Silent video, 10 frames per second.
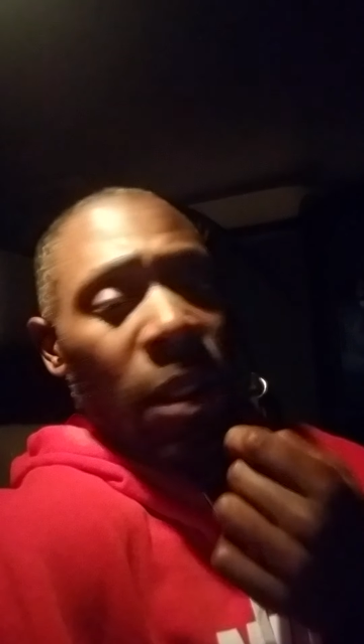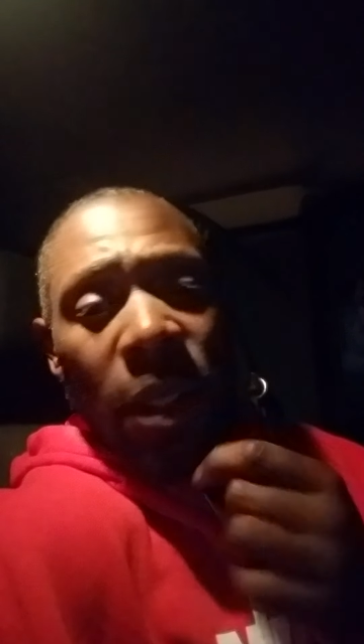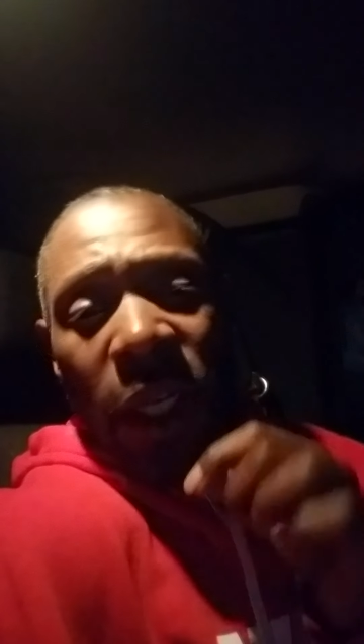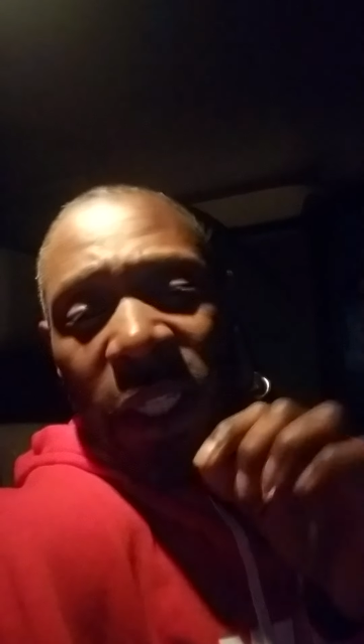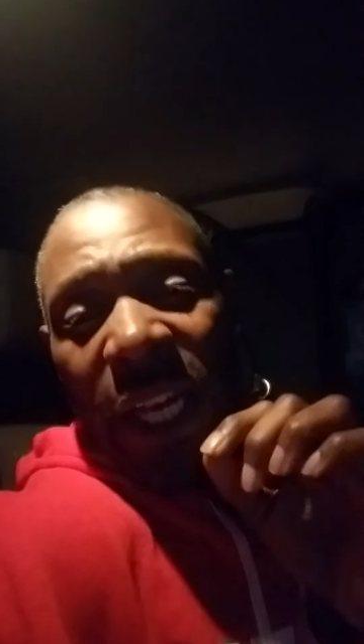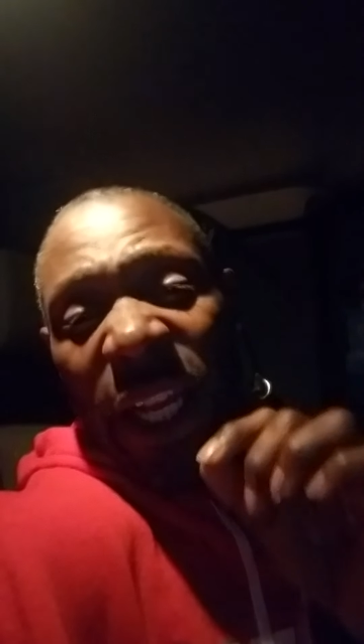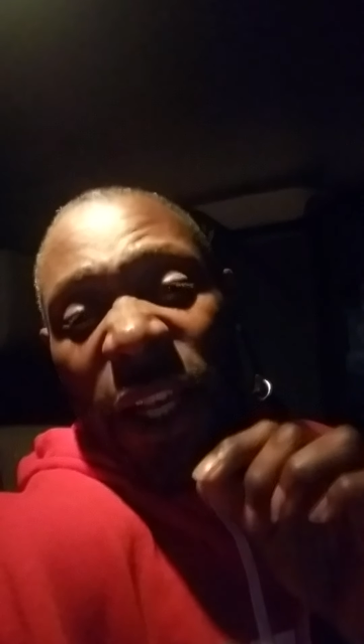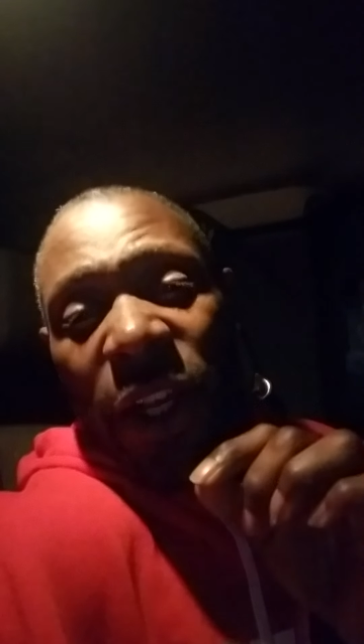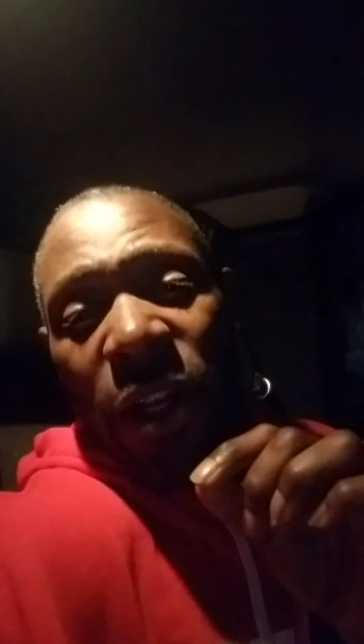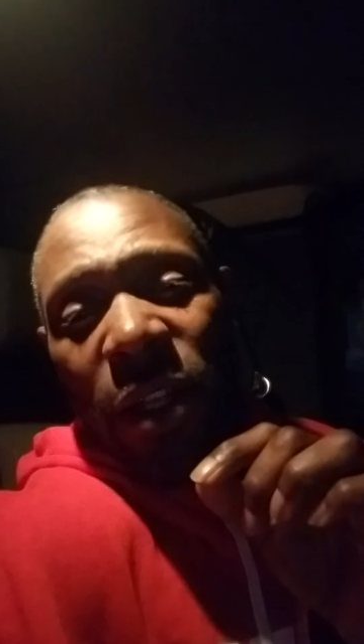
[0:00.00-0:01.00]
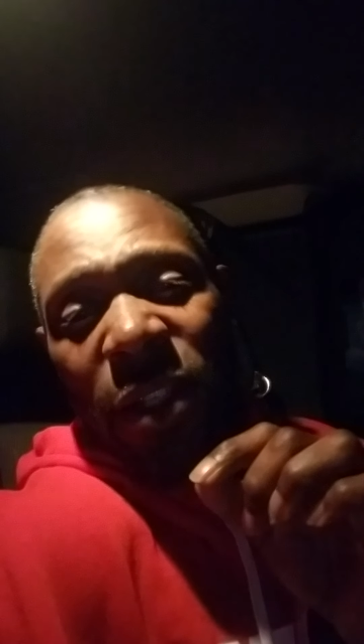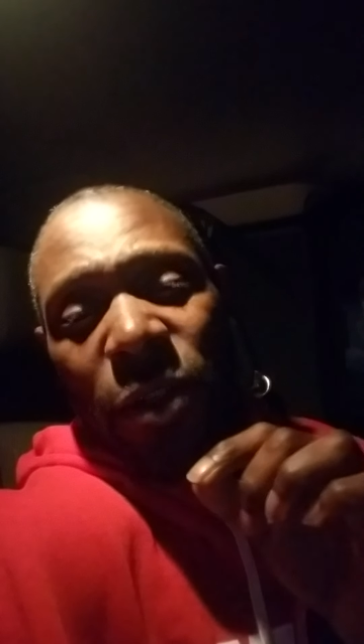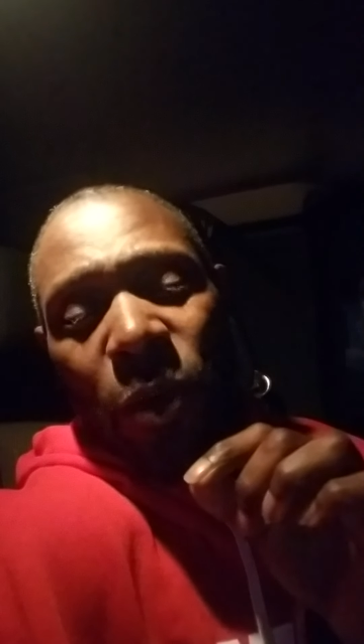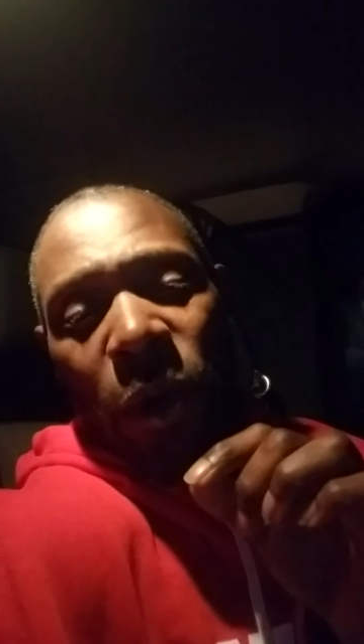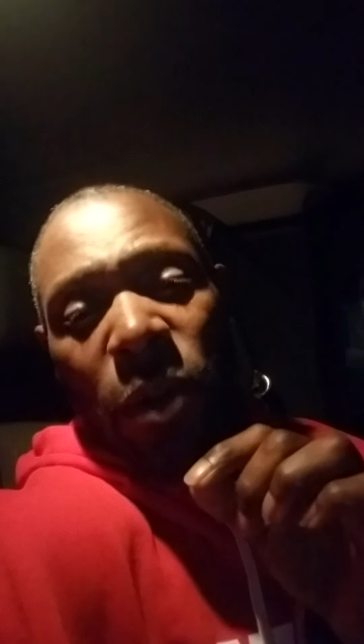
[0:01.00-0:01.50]
Because I can hear these
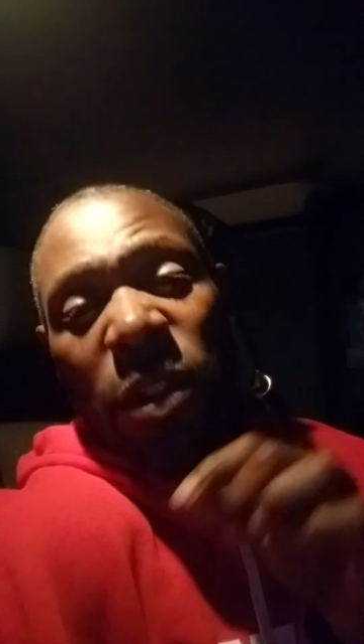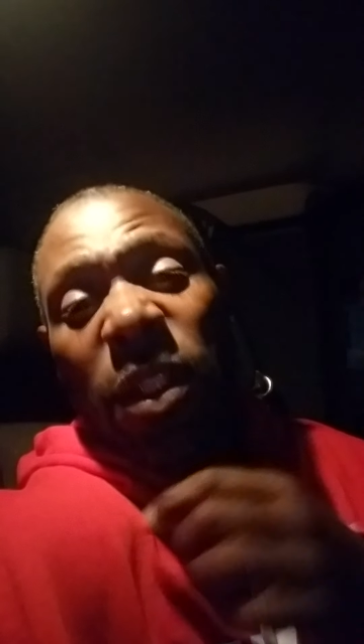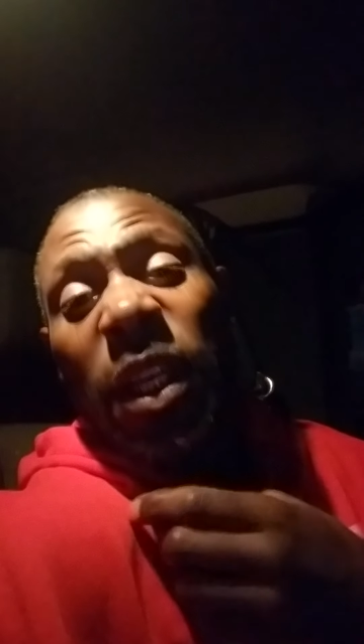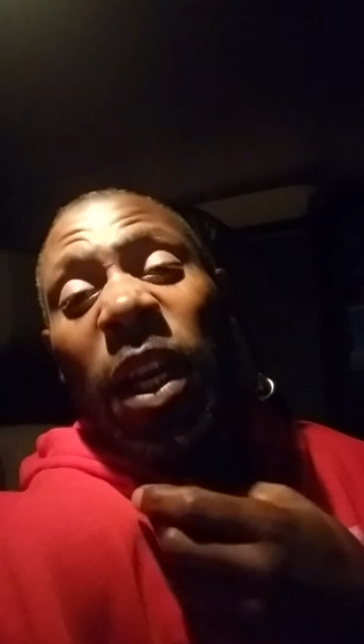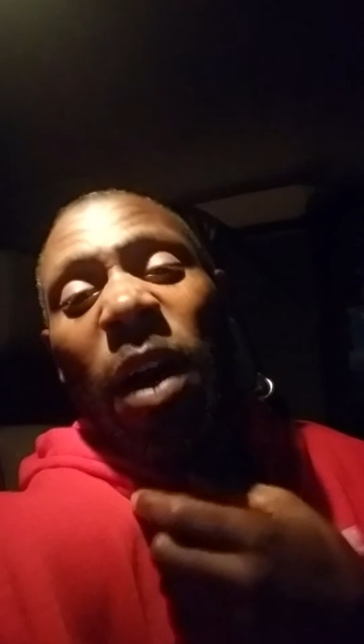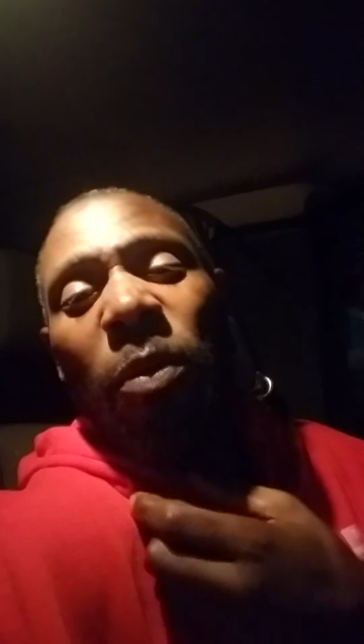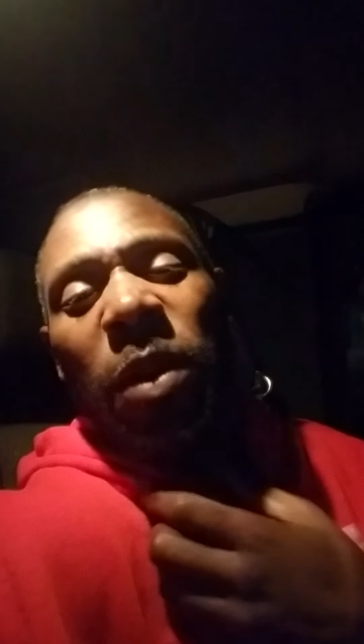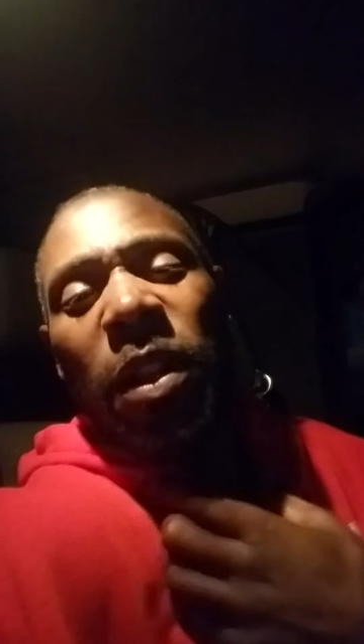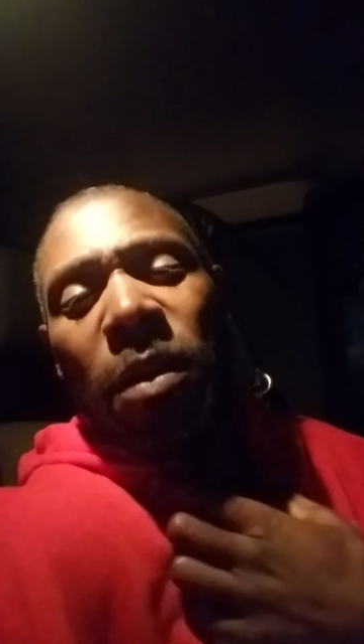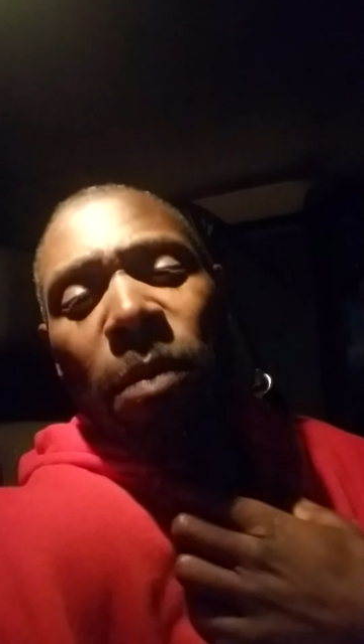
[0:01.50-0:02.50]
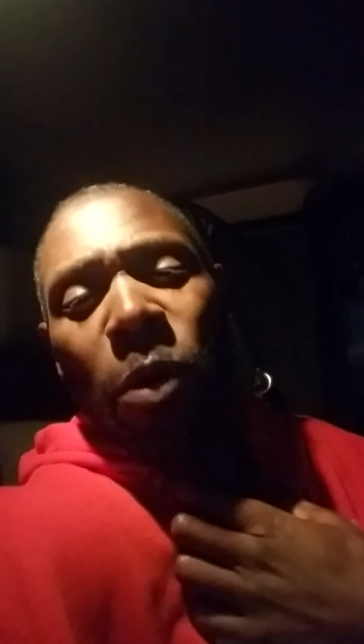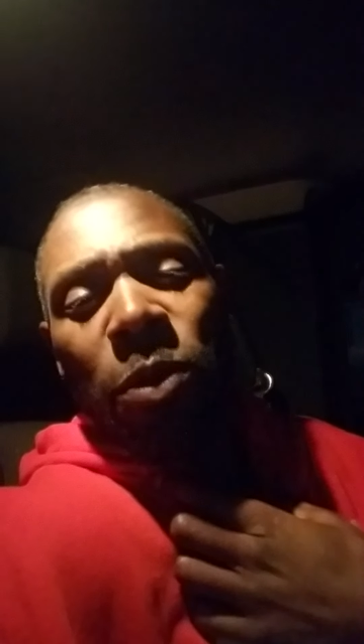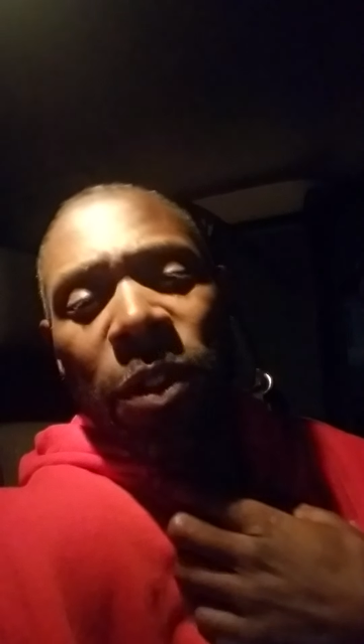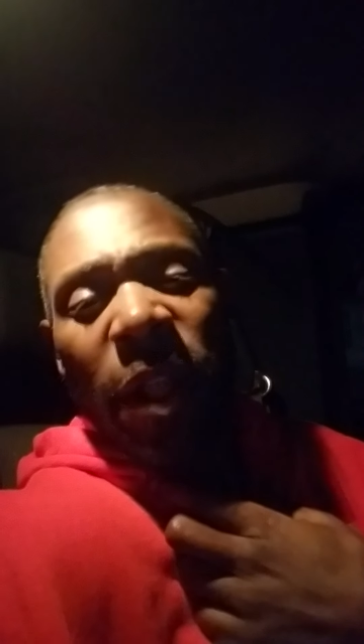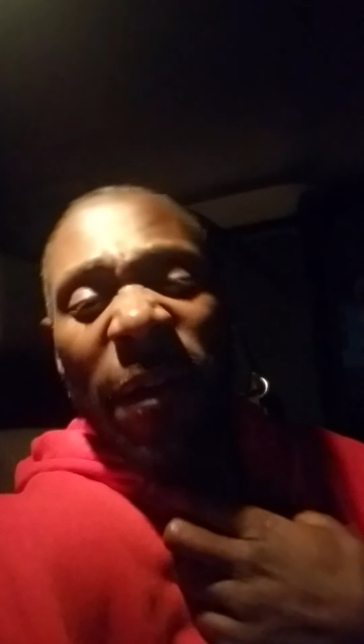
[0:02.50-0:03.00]
words and they come with an
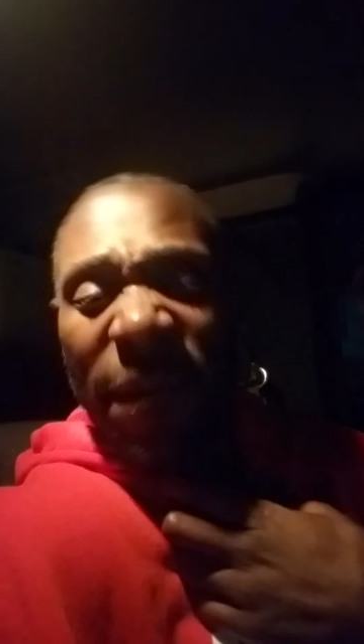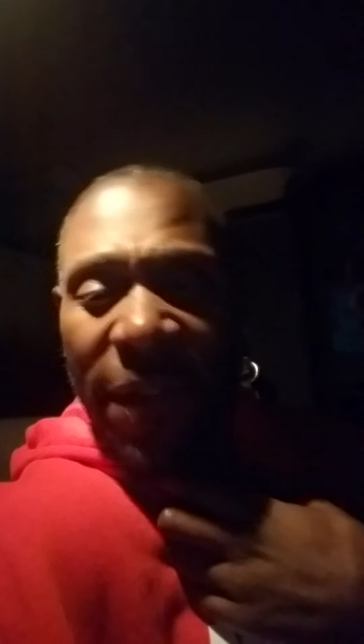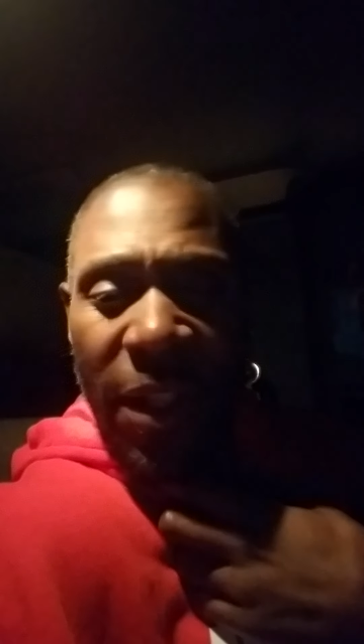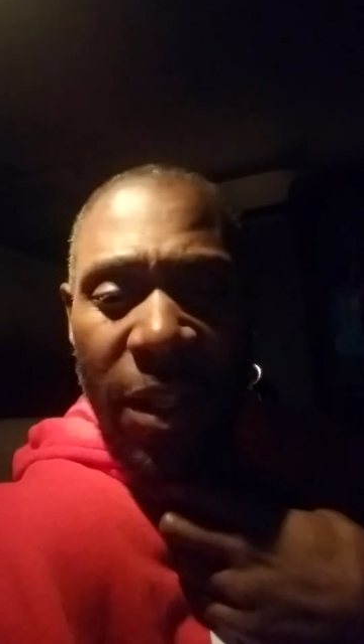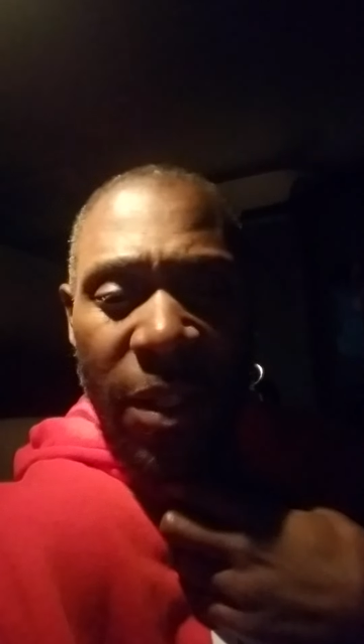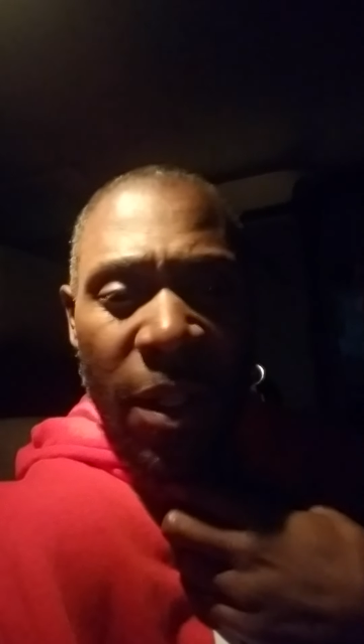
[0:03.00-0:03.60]
emotion. I feel it.